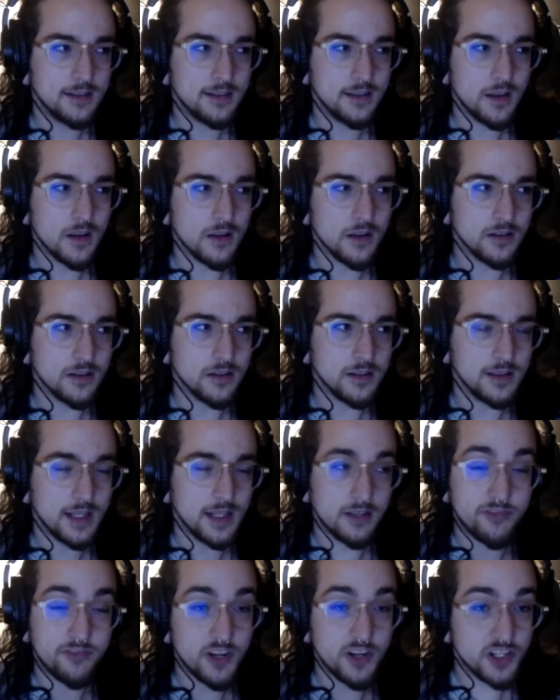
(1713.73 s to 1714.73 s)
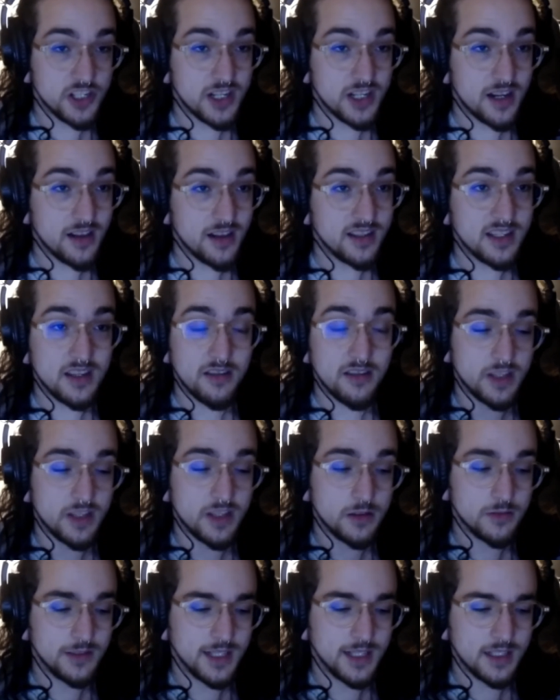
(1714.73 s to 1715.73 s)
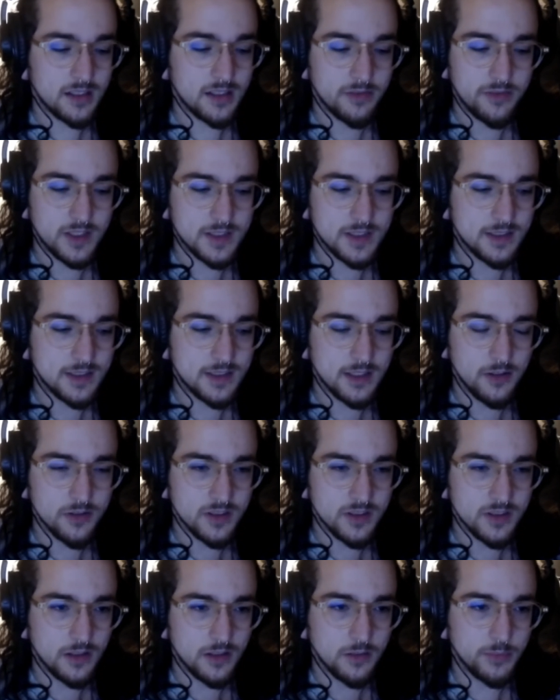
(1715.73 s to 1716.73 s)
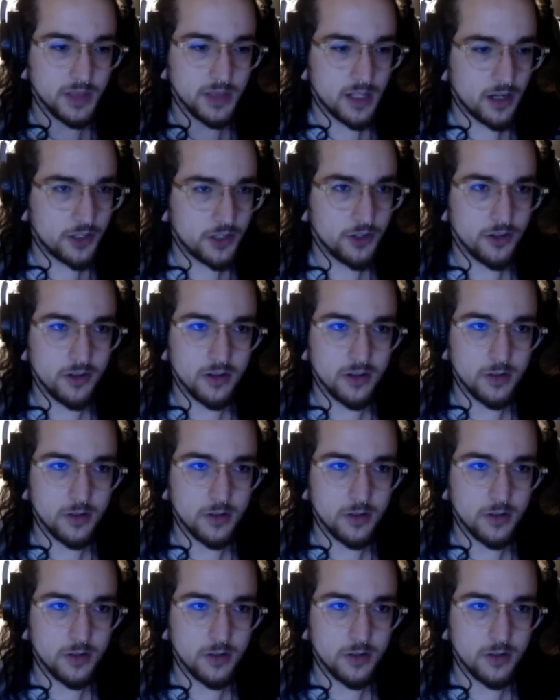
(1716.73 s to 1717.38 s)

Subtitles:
the like functionality, if it's there's a blocker,